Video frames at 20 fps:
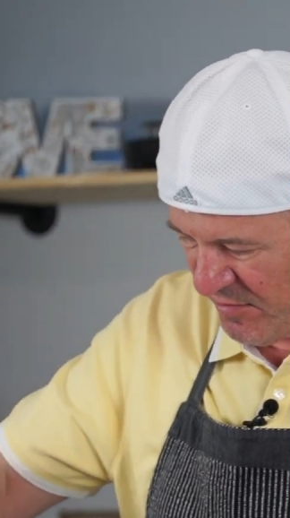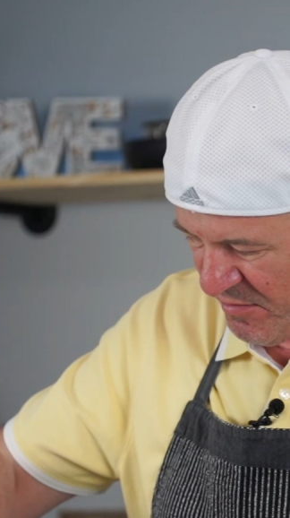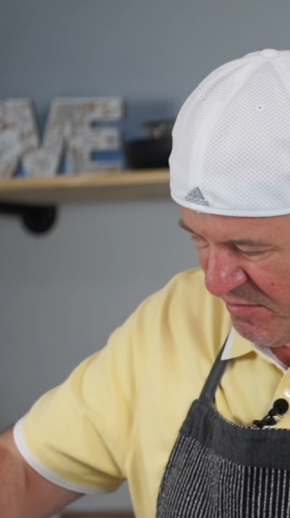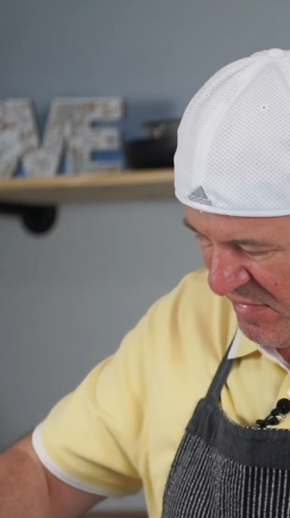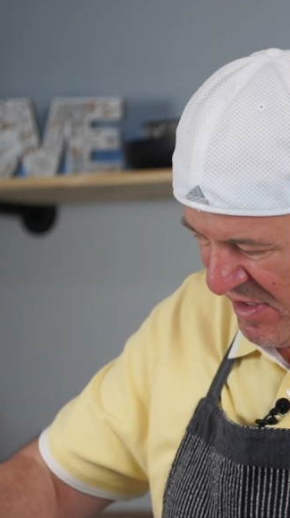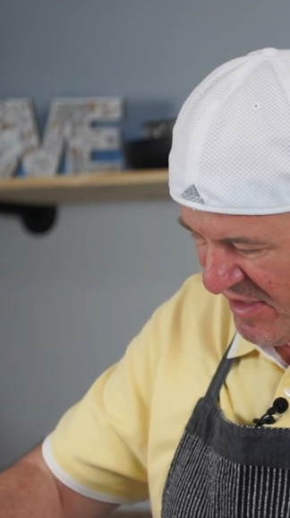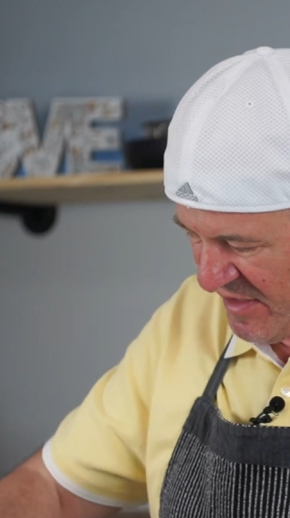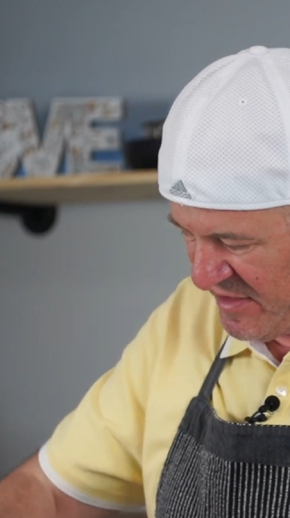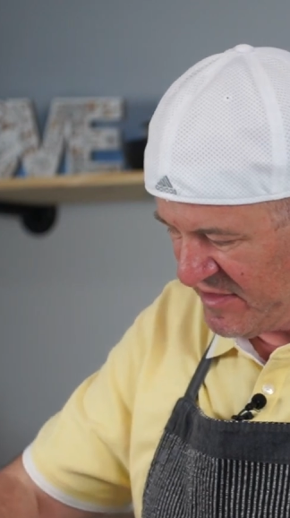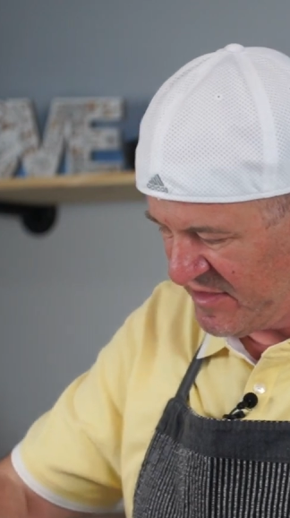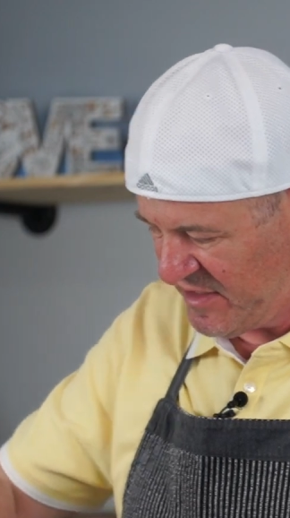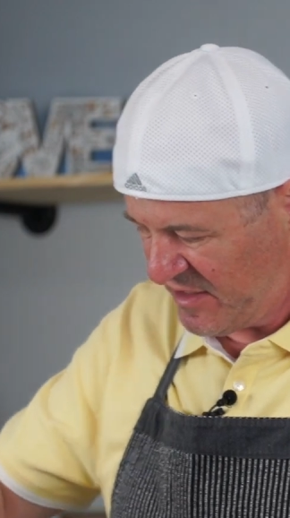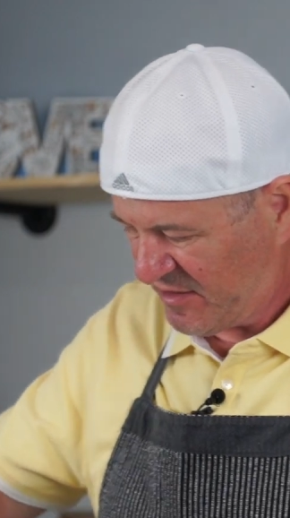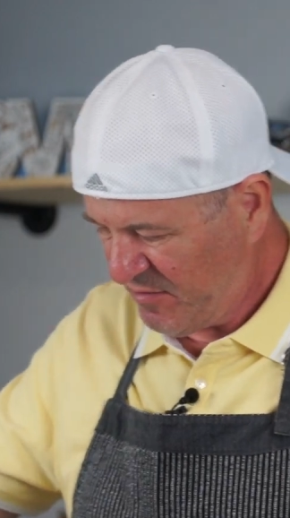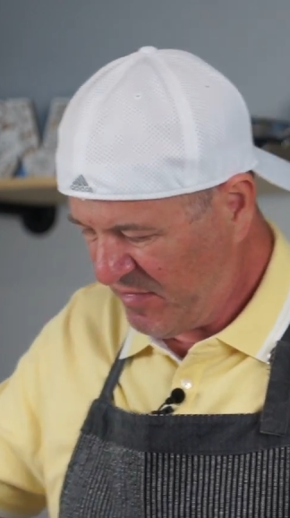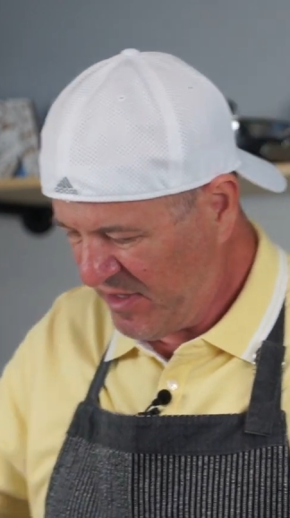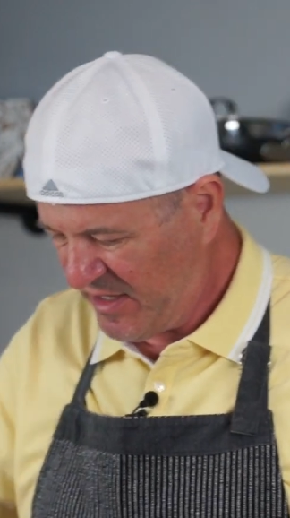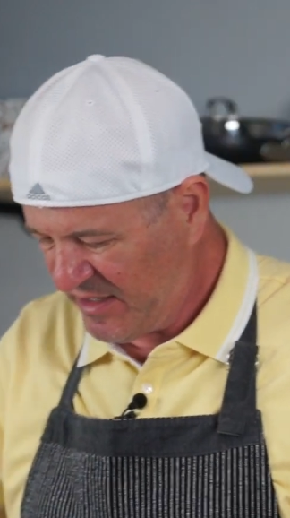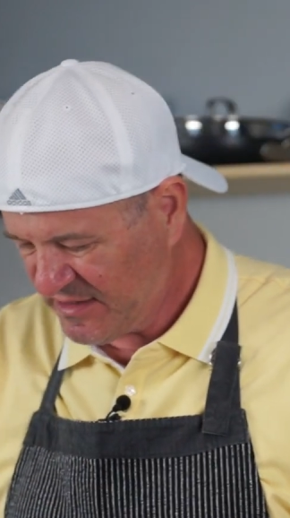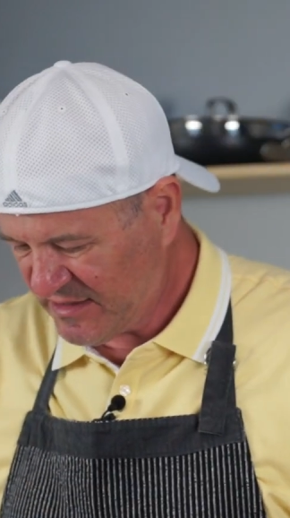mix and
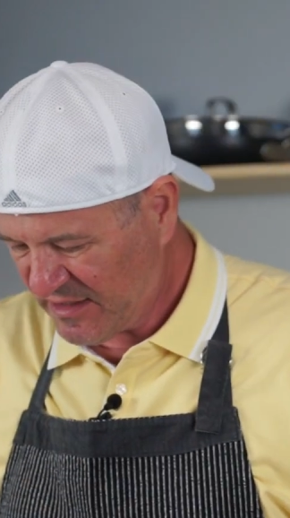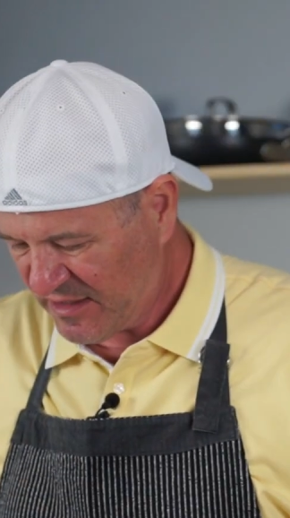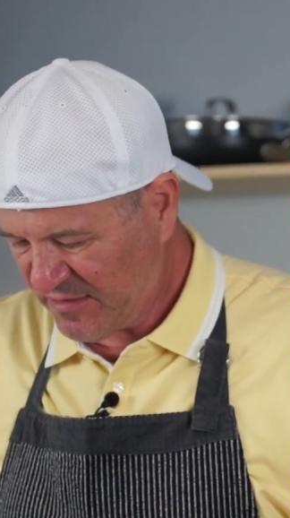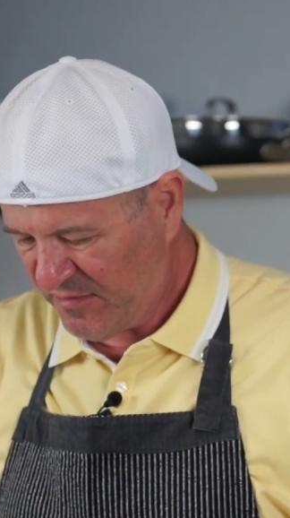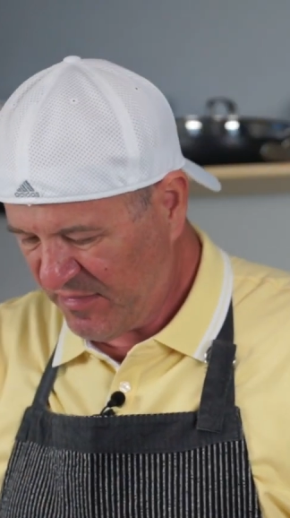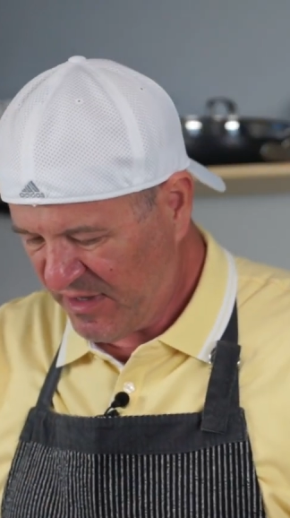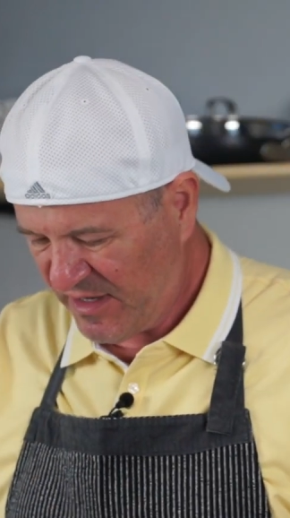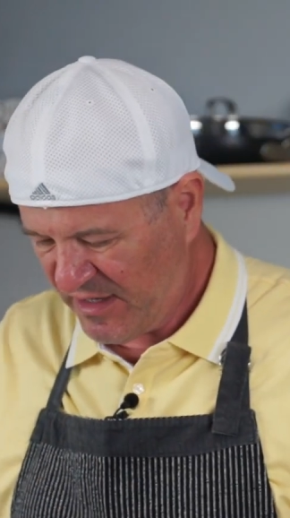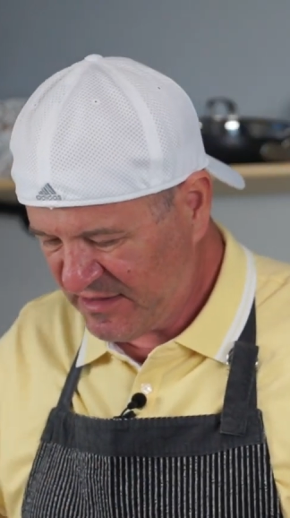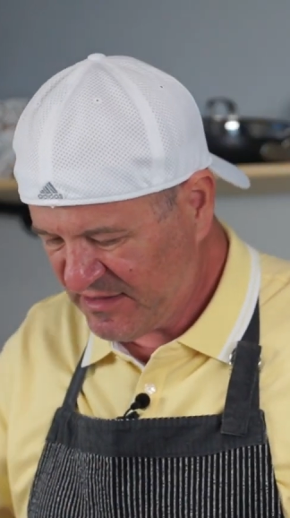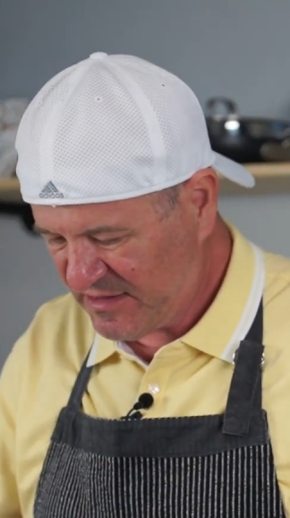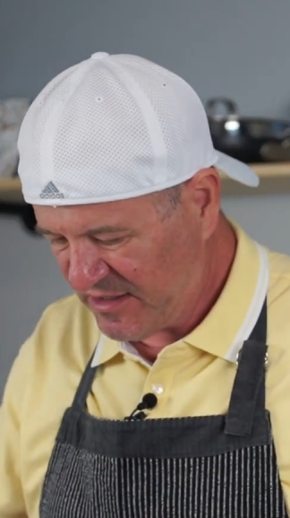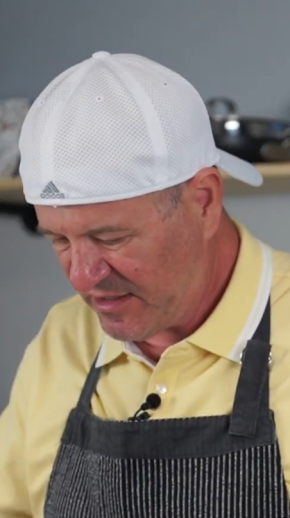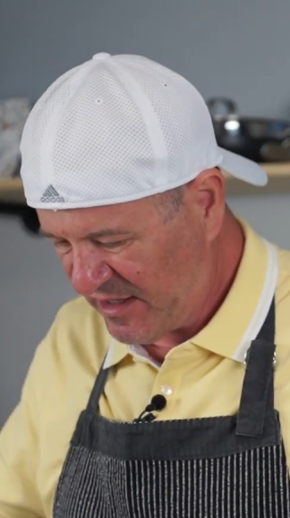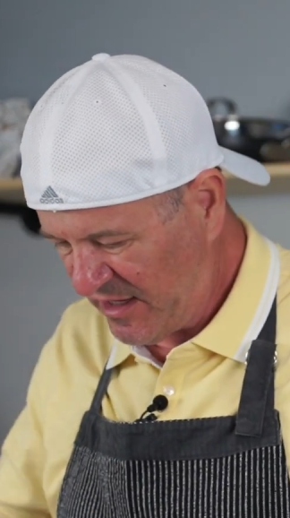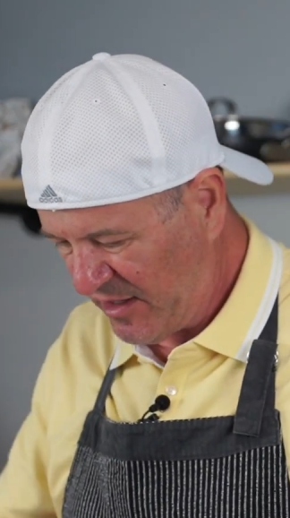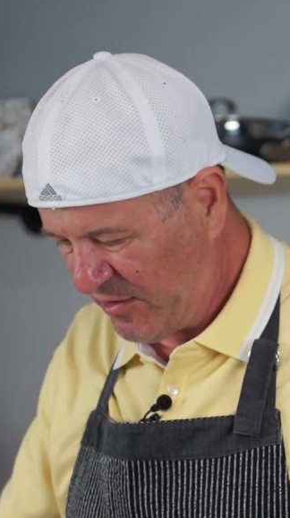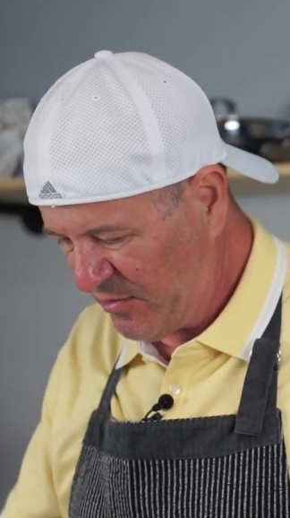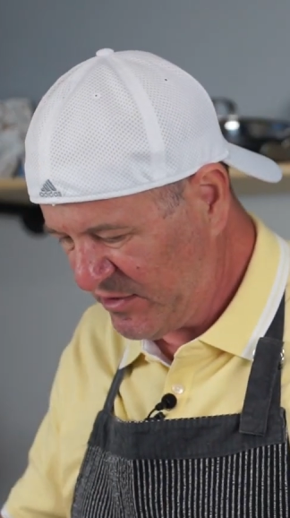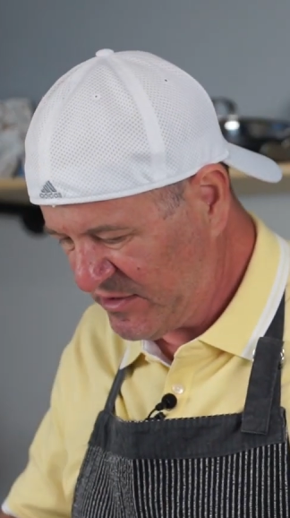mix and mix, and
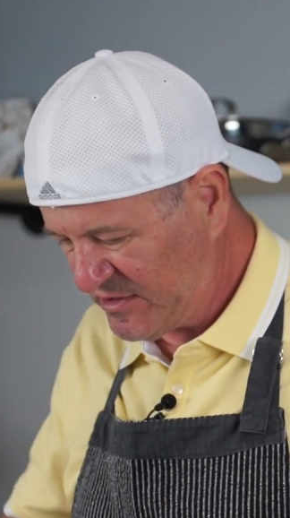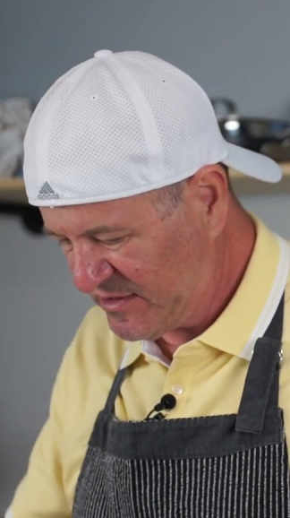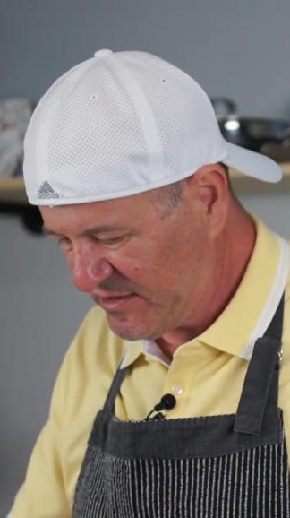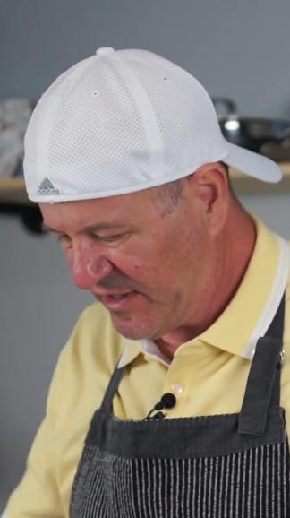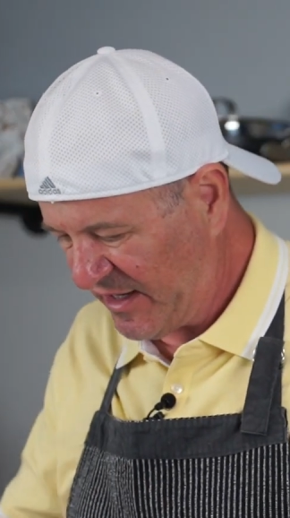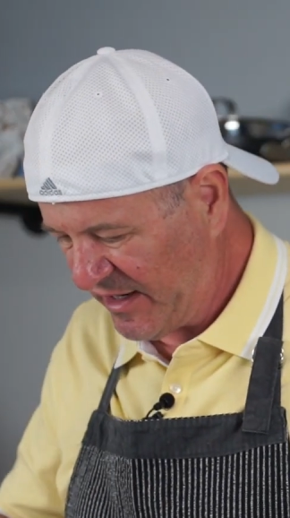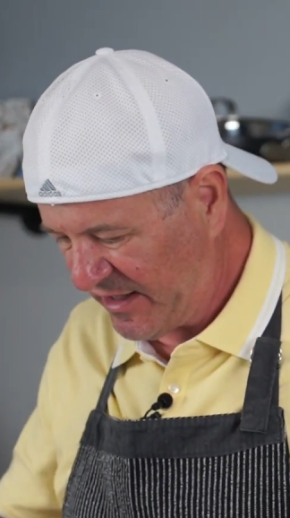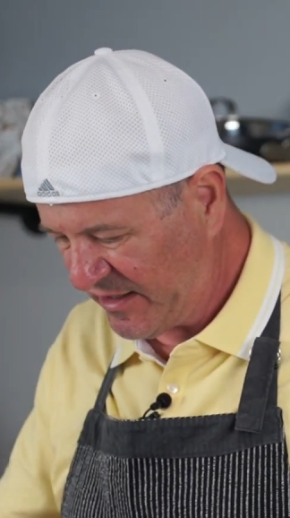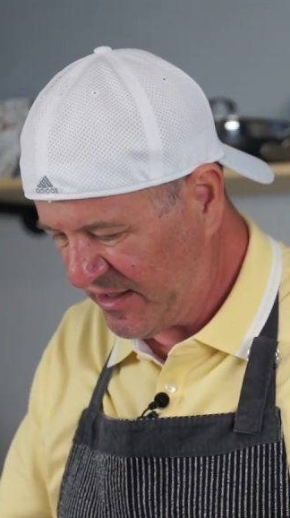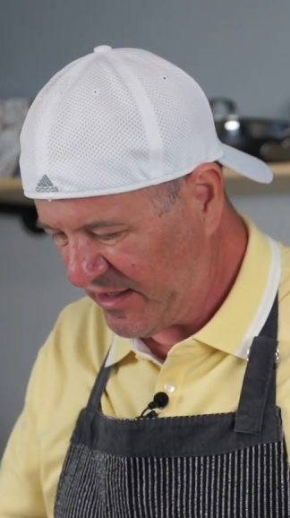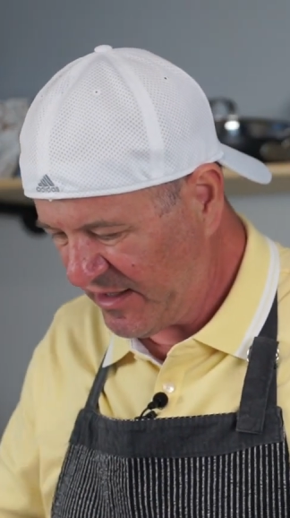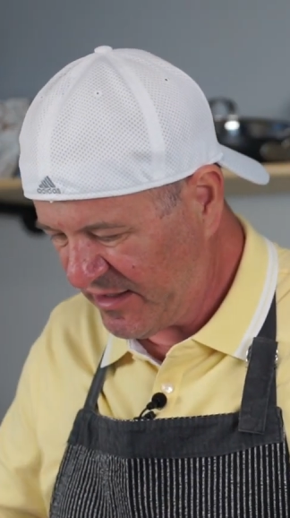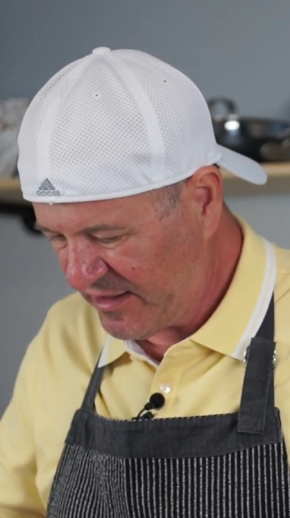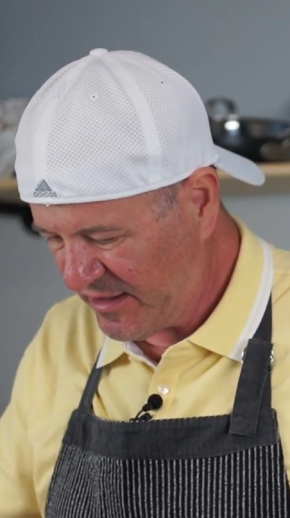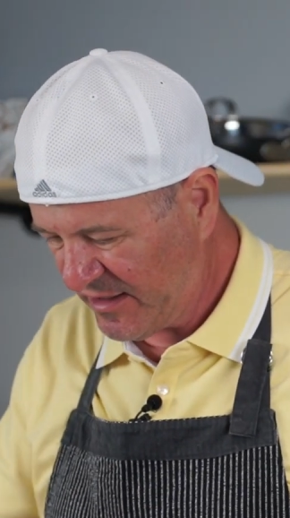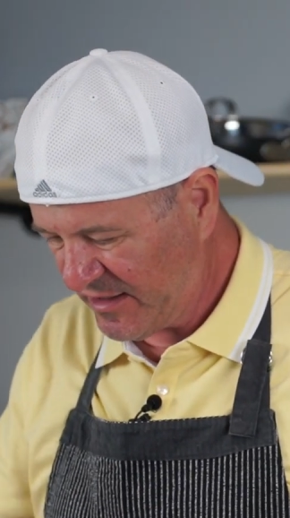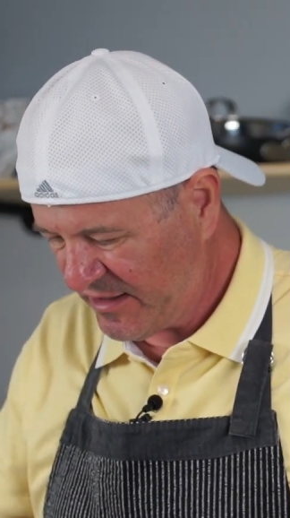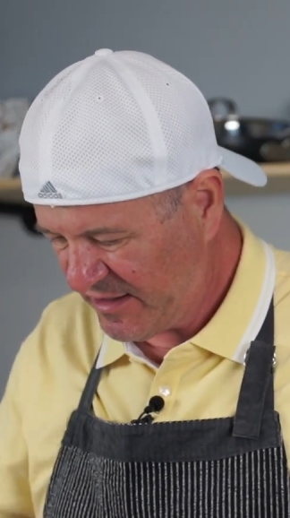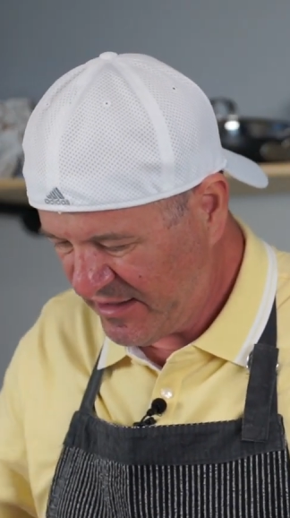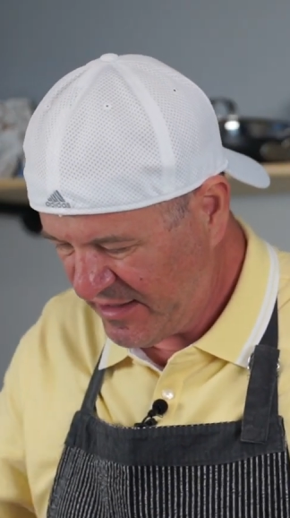now it's starting
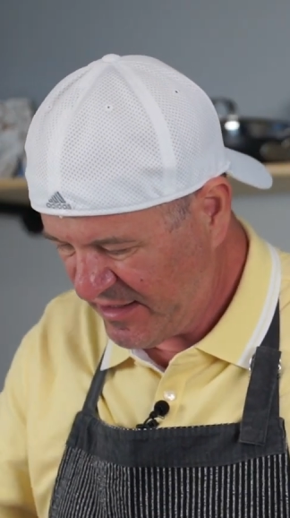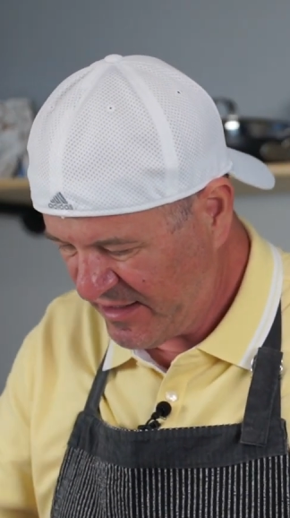the